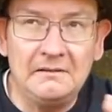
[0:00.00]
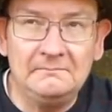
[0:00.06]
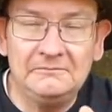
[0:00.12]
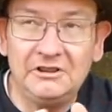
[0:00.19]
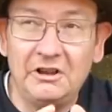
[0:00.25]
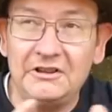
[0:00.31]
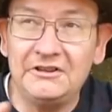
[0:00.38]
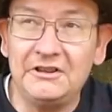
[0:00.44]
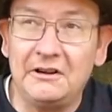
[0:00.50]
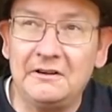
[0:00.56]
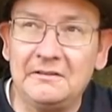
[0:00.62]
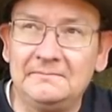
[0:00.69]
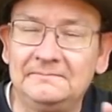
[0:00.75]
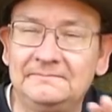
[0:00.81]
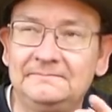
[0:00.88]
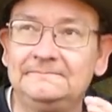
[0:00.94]
LIDAR,
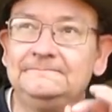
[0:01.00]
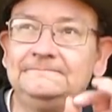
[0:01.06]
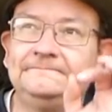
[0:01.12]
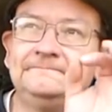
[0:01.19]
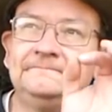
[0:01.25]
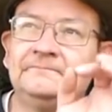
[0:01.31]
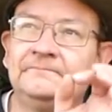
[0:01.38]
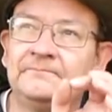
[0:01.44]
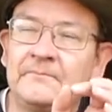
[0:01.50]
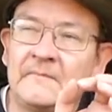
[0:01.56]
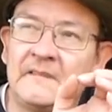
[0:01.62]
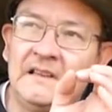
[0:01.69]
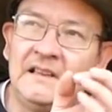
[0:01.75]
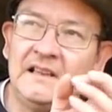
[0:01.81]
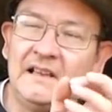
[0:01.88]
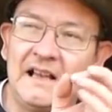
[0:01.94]

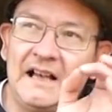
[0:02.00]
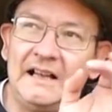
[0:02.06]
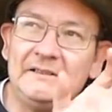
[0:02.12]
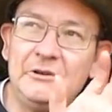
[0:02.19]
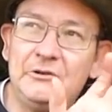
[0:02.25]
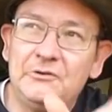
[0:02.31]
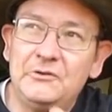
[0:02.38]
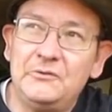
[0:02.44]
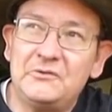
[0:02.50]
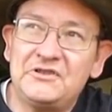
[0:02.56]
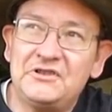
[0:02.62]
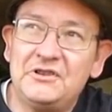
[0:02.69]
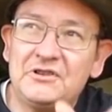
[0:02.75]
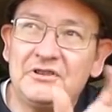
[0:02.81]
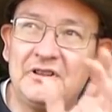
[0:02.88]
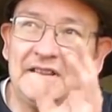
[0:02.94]
and you do a
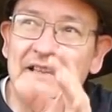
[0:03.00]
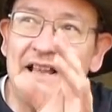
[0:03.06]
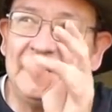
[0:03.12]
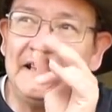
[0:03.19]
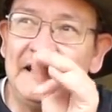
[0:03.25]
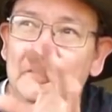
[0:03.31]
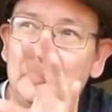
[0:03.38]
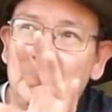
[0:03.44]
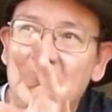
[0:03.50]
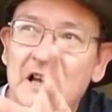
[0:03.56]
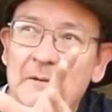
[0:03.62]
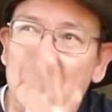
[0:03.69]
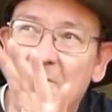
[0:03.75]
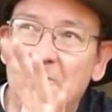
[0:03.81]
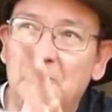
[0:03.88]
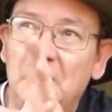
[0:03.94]
search like that, and it will
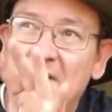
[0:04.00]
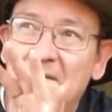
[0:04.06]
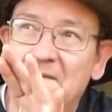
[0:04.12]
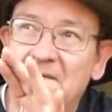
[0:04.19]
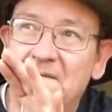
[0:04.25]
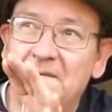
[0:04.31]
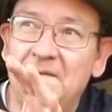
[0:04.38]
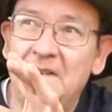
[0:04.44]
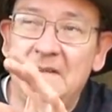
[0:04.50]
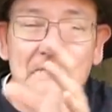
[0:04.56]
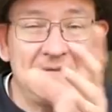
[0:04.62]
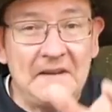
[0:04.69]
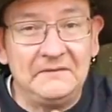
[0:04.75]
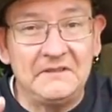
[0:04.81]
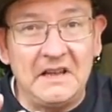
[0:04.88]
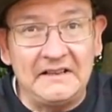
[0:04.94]
come up with if
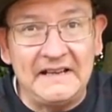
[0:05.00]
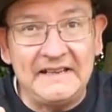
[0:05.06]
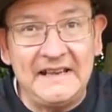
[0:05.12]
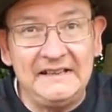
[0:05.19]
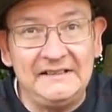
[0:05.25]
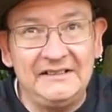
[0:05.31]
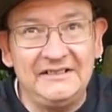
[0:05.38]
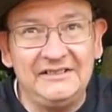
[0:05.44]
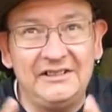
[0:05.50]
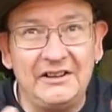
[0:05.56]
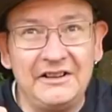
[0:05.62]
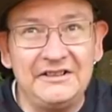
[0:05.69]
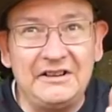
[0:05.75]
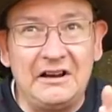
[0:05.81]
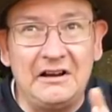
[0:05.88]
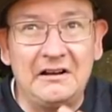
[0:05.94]
they've done any
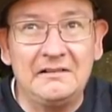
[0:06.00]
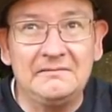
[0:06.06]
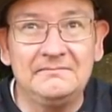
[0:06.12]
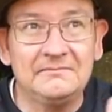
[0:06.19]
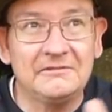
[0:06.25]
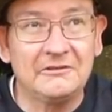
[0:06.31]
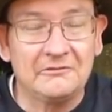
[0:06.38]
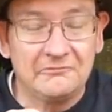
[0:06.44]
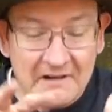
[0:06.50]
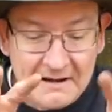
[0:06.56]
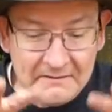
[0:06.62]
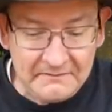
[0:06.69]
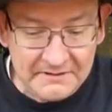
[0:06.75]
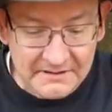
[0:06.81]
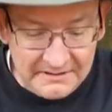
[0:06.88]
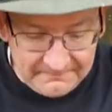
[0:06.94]
LIDAR
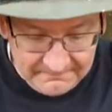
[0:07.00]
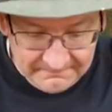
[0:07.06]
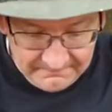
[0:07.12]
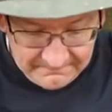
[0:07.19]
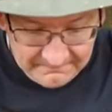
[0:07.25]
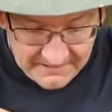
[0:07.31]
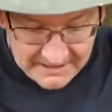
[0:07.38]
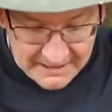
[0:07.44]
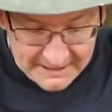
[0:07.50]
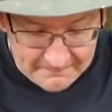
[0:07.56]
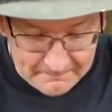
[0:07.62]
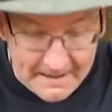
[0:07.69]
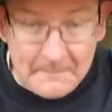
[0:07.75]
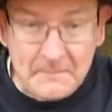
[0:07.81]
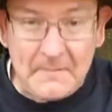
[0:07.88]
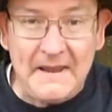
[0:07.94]
ground
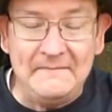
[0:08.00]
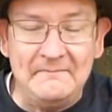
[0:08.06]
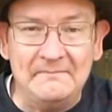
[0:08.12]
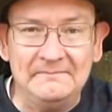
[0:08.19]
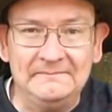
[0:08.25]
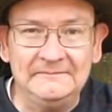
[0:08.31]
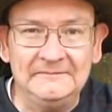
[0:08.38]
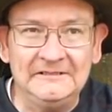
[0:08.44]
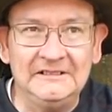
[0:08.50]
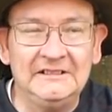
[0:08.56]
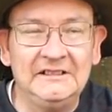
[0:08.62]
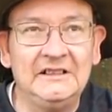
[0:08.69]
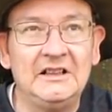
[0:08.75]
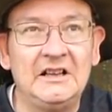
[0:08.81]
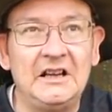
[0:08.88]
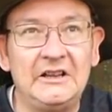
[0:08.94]
mapping.
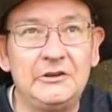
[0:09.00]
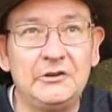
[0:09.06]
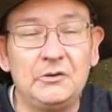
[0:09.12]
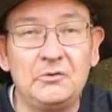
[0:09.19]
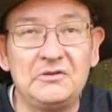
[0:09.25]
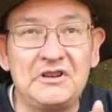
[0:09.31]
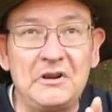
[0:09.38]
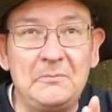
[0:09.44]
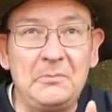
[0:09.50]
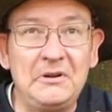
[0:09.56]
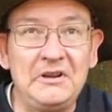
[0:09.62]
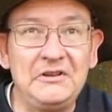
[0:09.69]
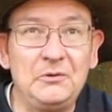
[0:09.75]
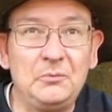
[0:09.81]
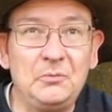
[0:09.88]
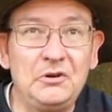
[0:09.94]
And you can also put
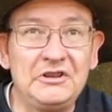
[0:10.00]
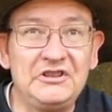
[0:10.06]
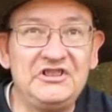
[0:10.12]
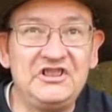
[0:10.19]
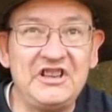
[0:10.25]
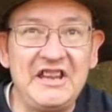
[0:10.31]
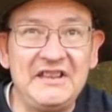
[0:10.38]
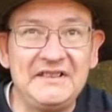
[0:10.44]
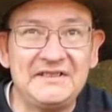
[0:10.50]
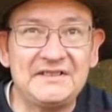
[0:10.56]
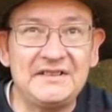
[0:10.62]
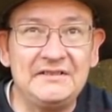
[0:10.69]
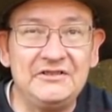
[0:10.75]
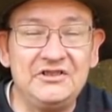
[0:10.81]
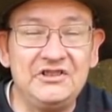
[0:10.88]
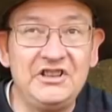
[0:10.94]
in the word GIS,
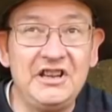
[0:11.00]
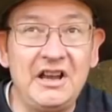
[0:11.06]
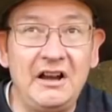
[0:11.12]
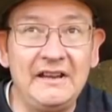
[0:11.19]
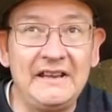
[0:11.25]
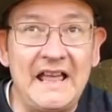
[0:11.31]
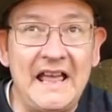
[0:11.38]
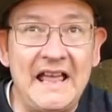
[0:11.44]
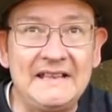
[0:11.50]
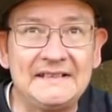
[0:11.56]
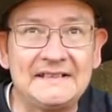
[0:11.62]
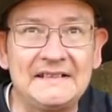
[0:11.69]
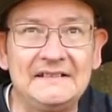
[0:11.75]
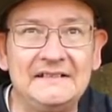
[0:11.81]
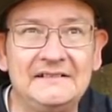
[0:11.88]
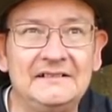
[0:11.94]

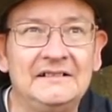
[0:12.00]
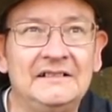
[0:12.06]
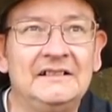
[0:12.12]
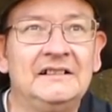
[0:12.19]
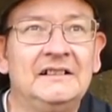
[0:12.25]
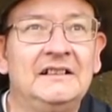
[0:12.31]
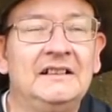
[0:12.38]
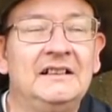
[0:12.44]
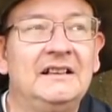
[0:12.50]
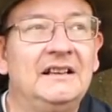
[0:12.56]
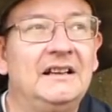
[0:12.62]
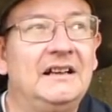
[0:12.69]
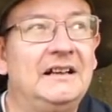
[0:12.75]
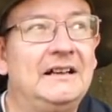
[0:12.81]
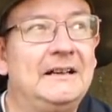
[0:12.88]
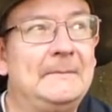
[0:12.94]
G-I-S,
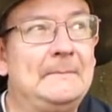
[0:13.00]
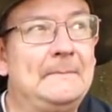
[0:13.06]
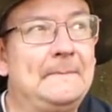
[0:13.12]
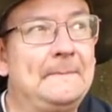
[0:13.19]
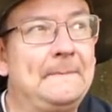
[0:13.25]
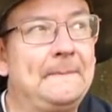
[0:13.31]
and